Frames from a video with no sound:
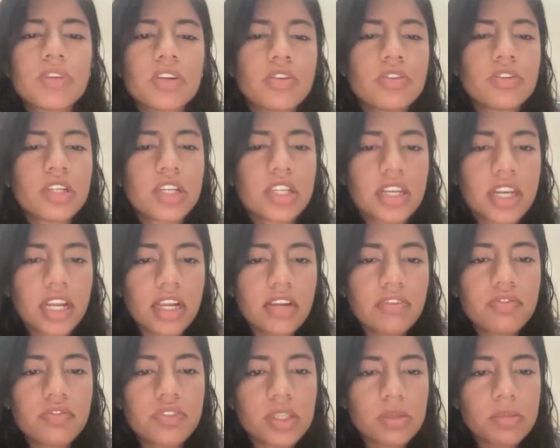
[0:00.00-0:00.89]

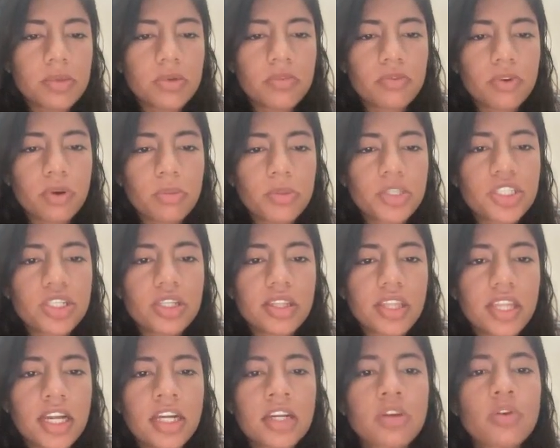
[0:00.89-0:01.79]
derive some
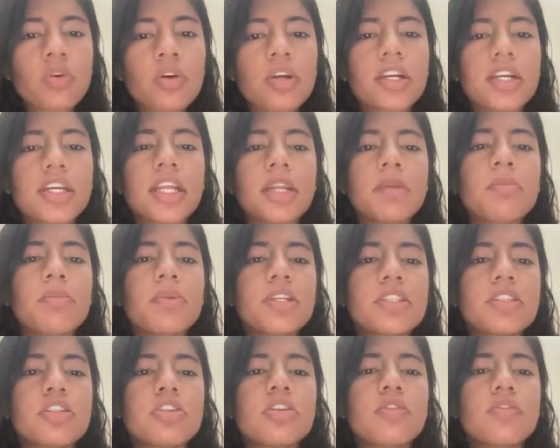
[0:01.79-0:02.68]
information that okay,
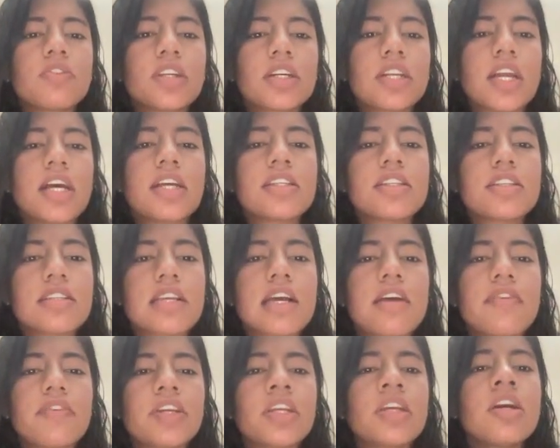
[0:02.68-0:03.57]
10% of the class is
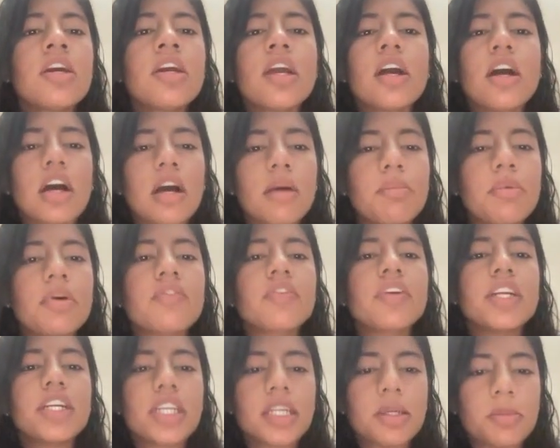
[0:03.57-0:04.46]
having above
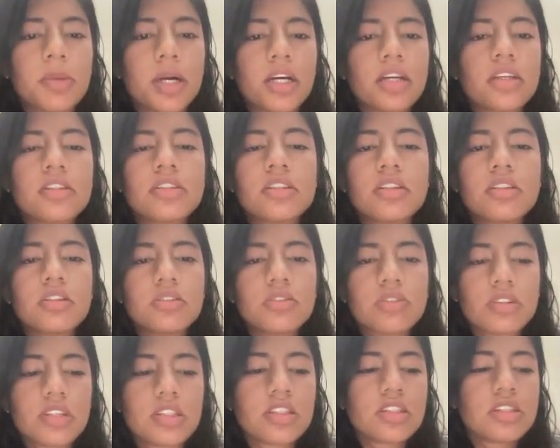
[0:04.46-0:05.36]
80 marks.
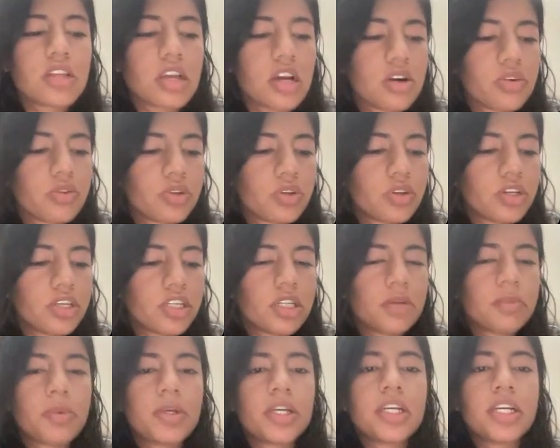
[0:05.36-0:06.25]
So this is how you
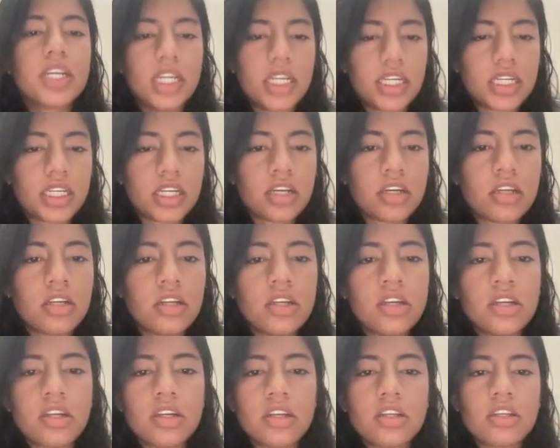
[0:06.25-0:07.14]
interpret data
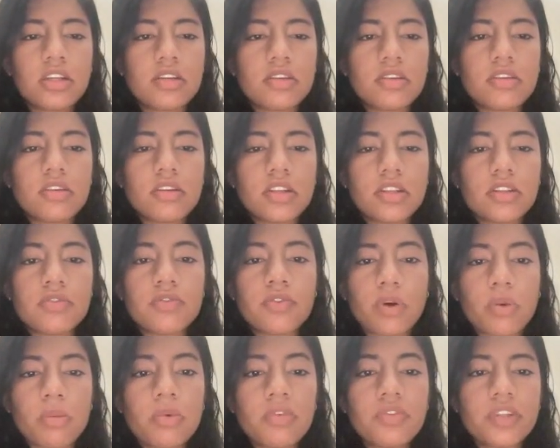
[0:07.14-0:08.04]
in
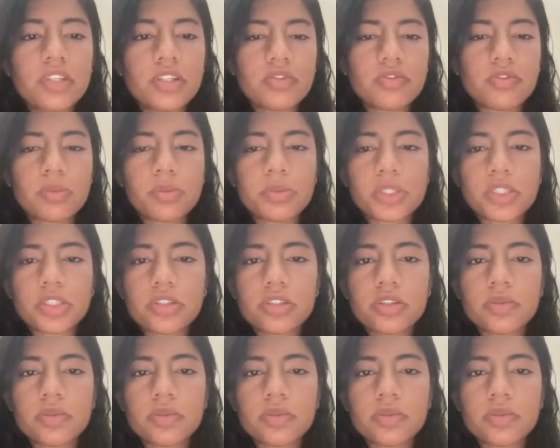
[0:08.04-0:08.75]
form of information.